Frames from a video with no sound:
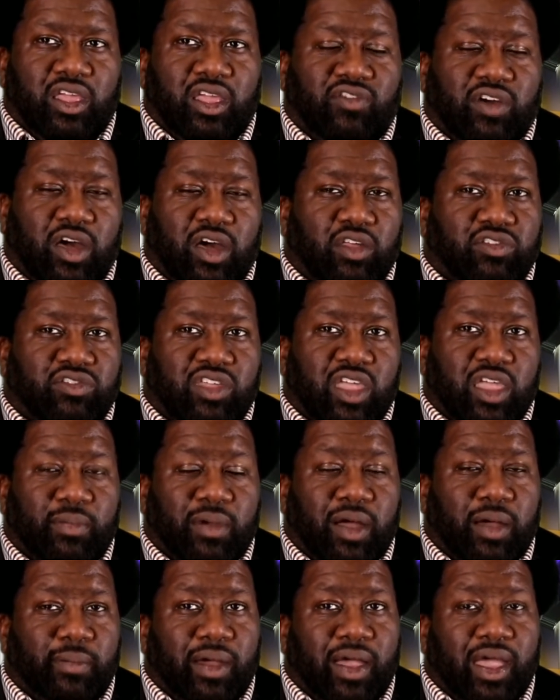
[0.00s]
if I
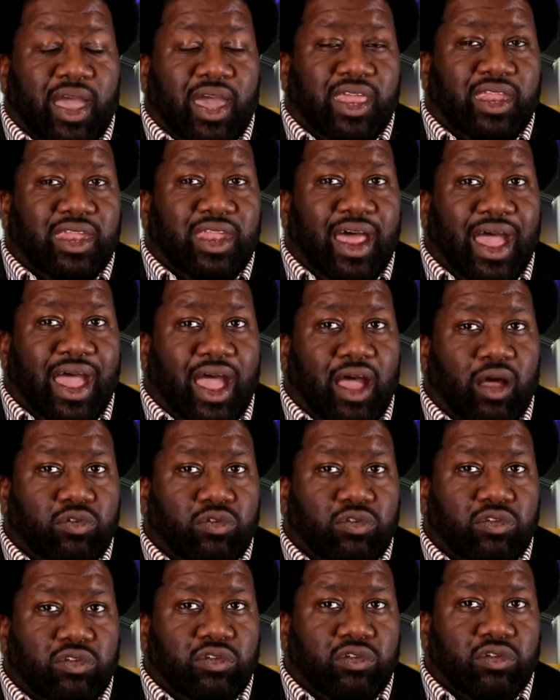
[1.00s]
stayed my behind in the
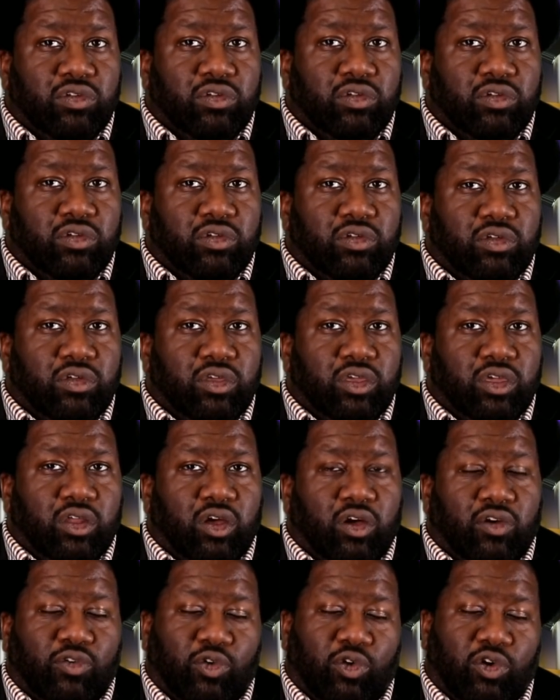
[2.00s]
house. You
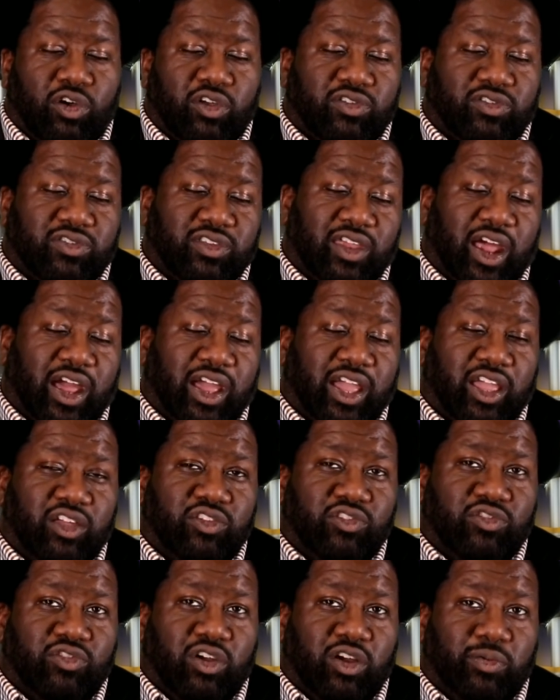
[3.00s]
know, of course, did I
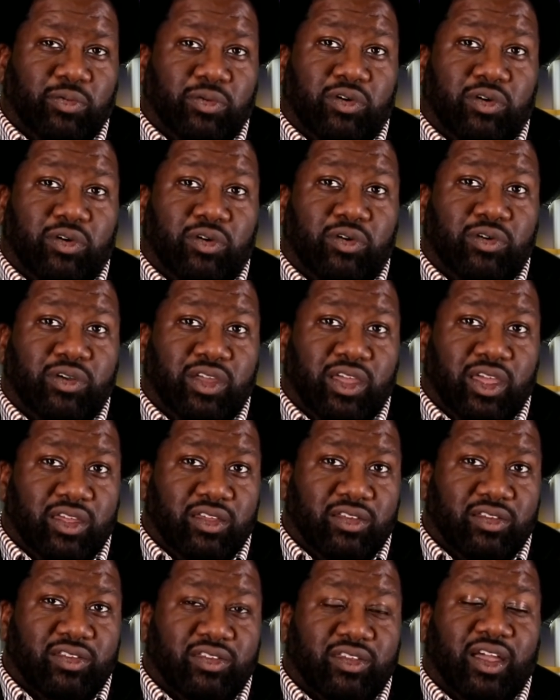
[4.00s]
get in trouble? Oh,
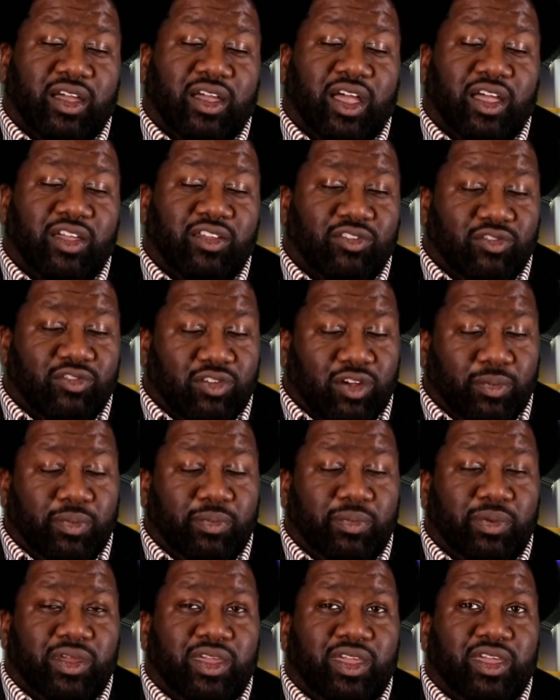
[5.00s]
yes, I got in
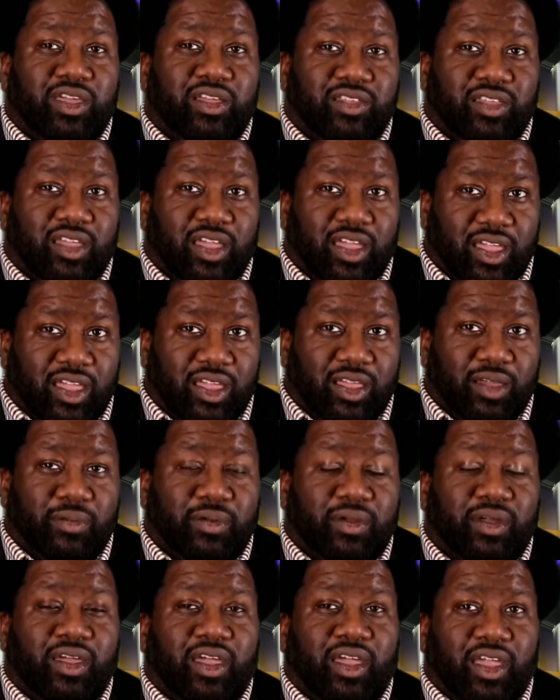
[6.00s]
trouble big
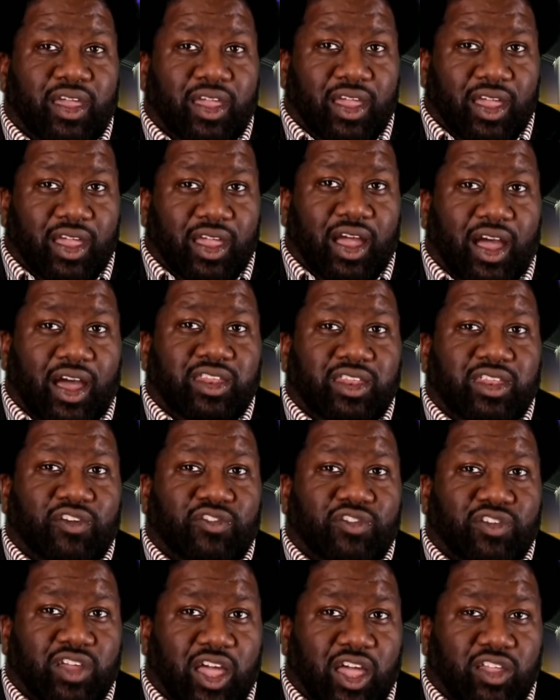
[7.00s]
time. I
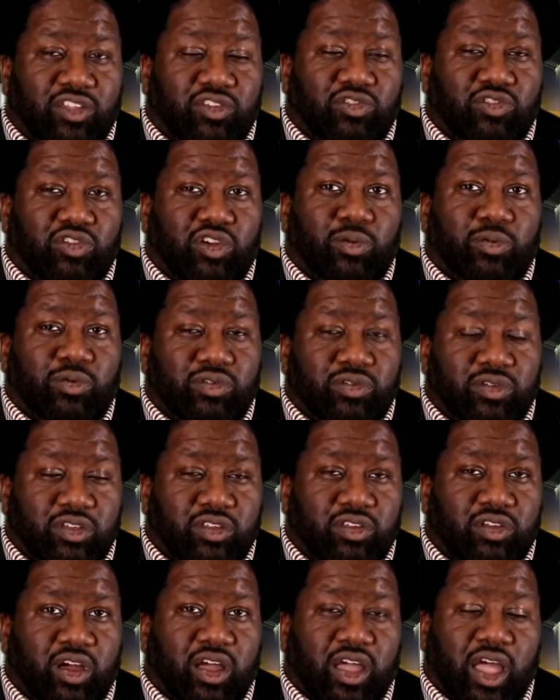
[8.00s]
definitely got in trouble.
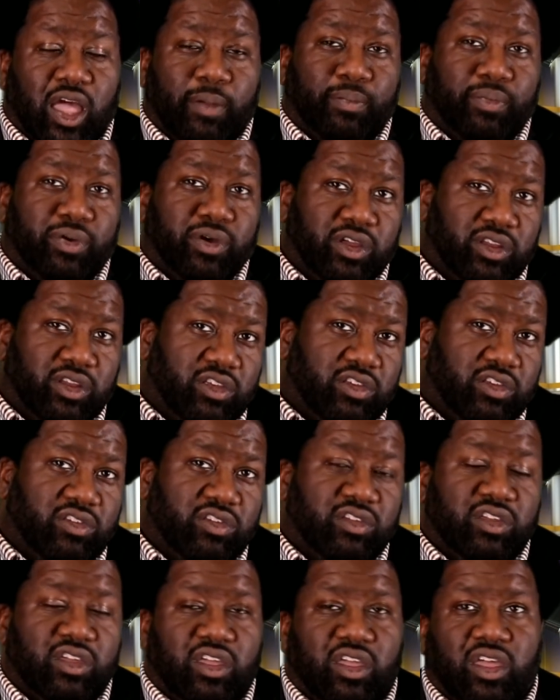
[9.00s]
You know, I got
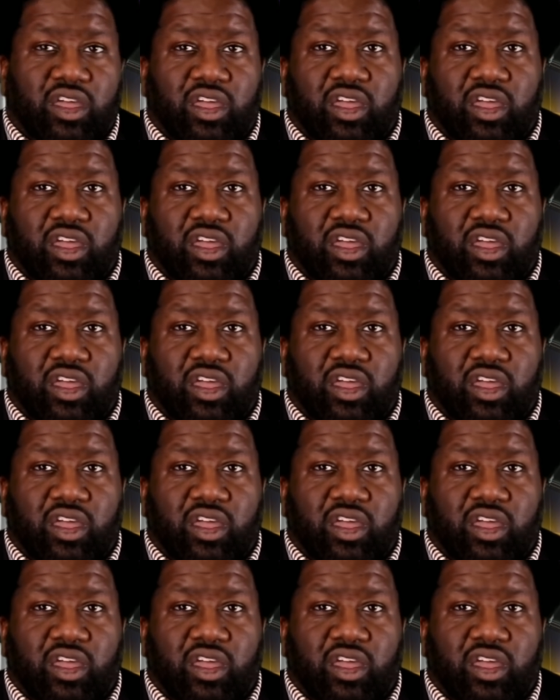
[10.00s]
punished.